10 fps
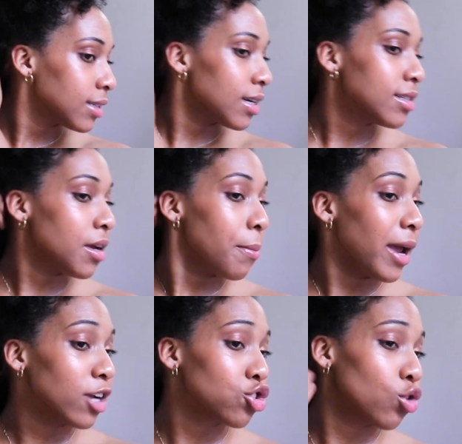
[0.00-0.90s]
They said to
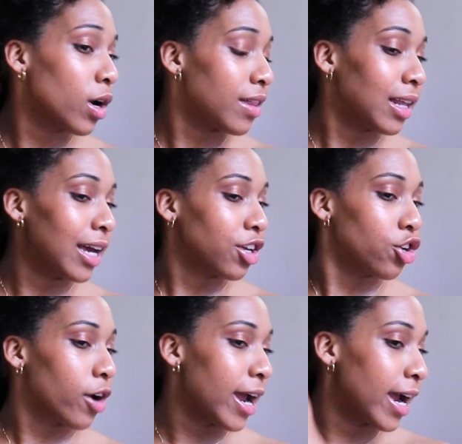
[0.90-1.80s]
make sure that
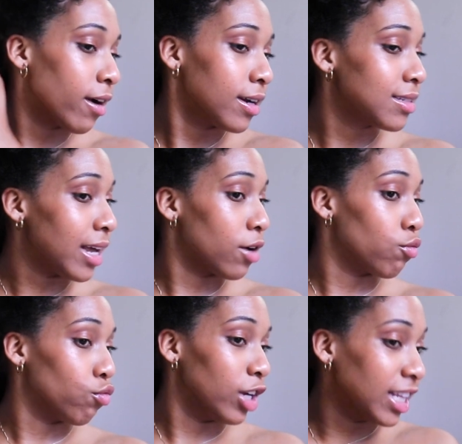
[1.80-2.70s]
like your hair is like
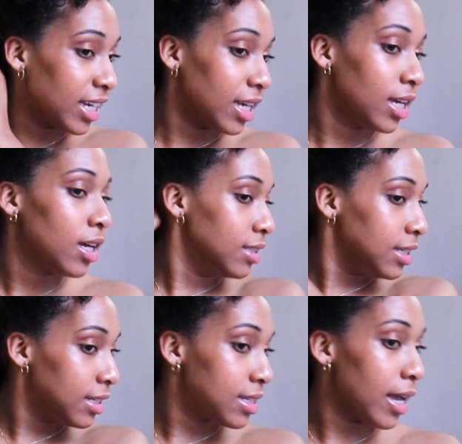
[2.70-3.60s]
really
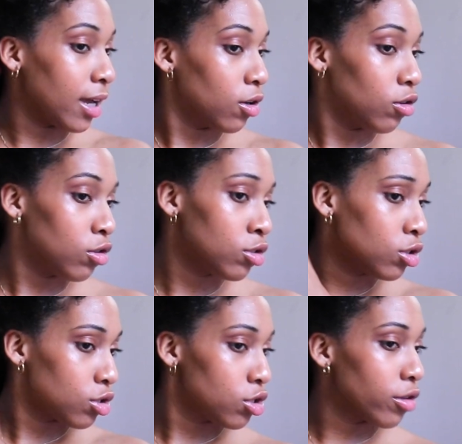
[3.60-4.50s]

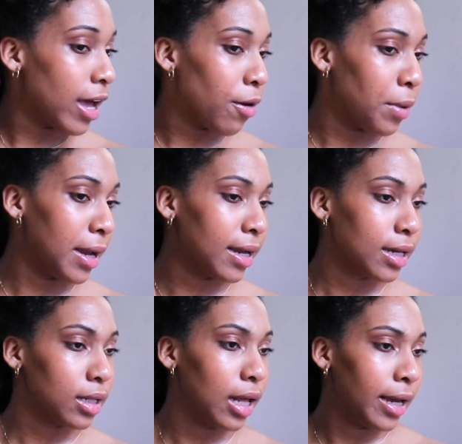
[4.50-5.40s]
detangled so that way it
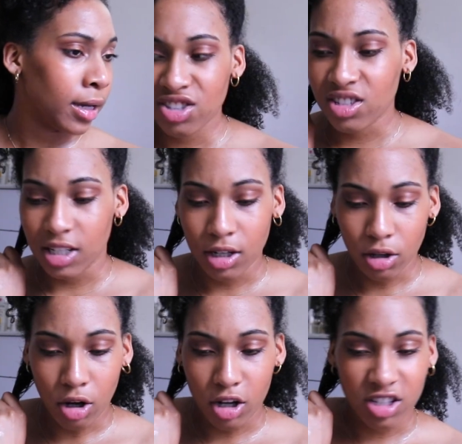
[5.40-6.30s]
can like
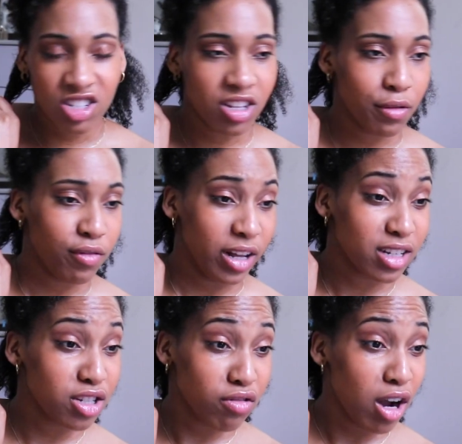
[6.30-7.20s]
seal onto the
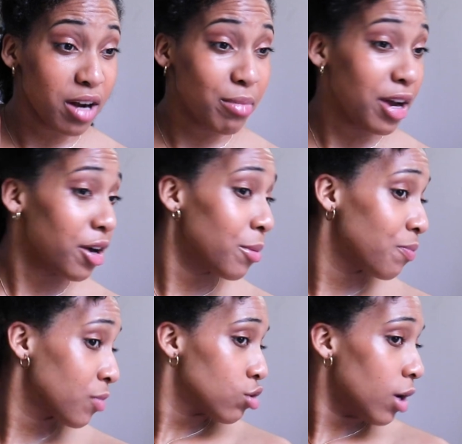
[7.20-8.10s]
flexi rod better.
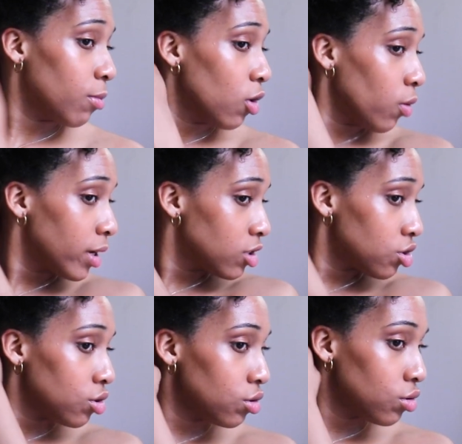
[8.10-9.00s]
So I'm going
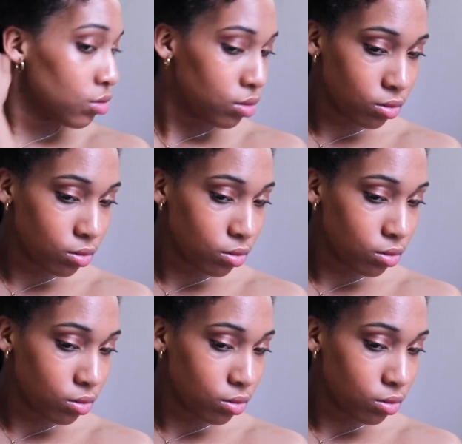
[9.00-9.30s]
to...